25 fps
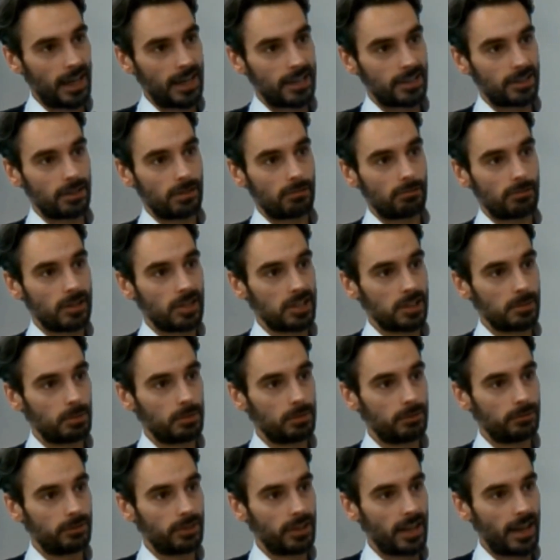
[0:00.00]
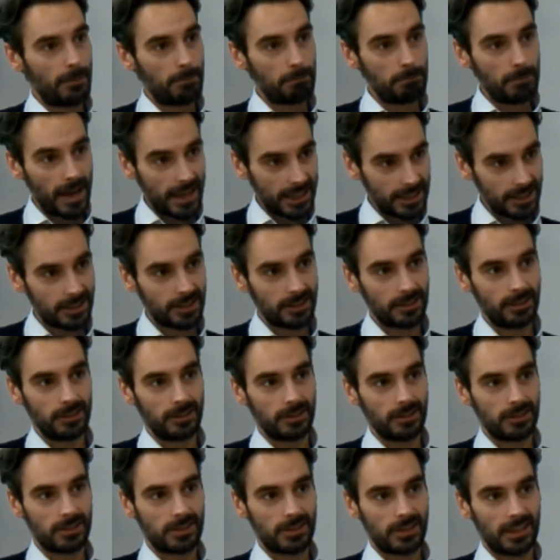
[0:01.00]
as is reasonable for their
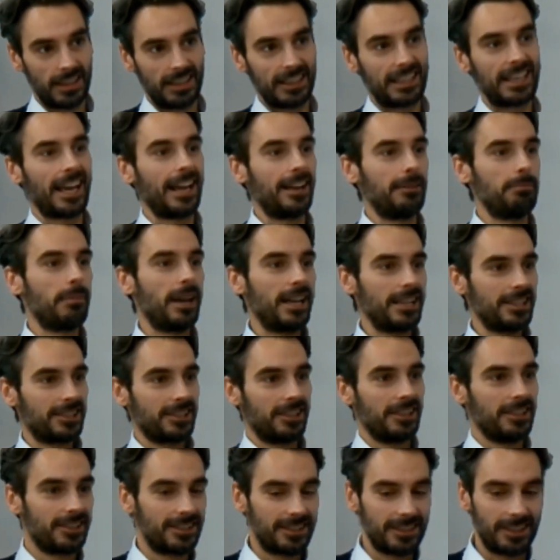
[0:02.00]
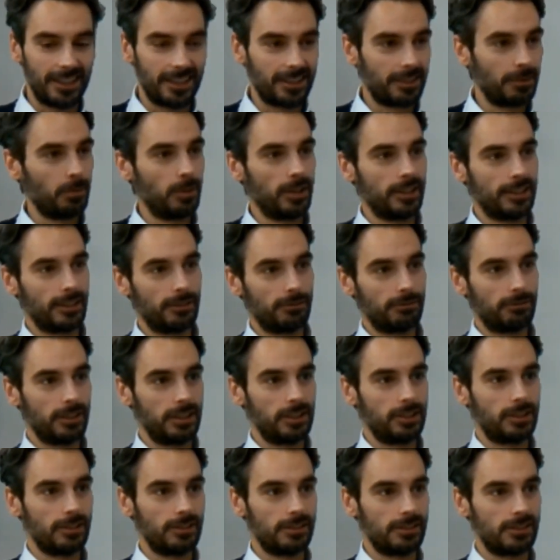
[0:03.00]
maintenance. And again, maintenance is another word that
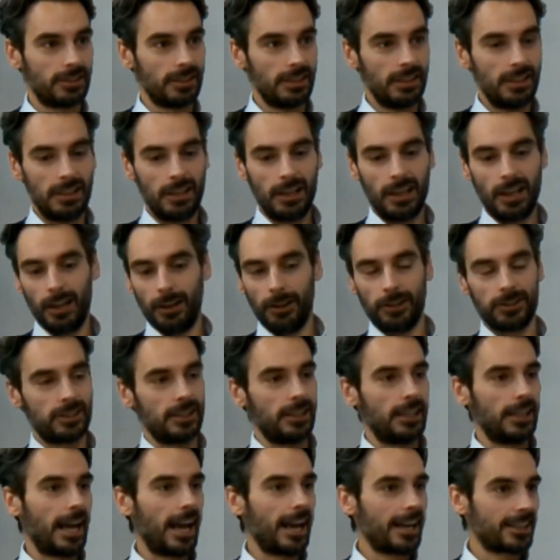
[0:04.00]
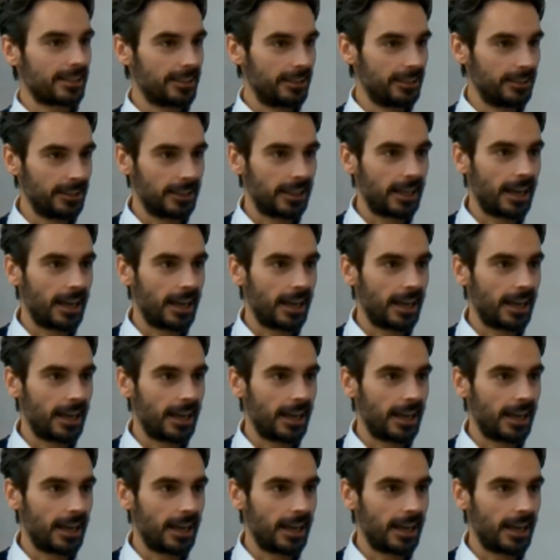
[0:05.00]
features a lot in the Act and in the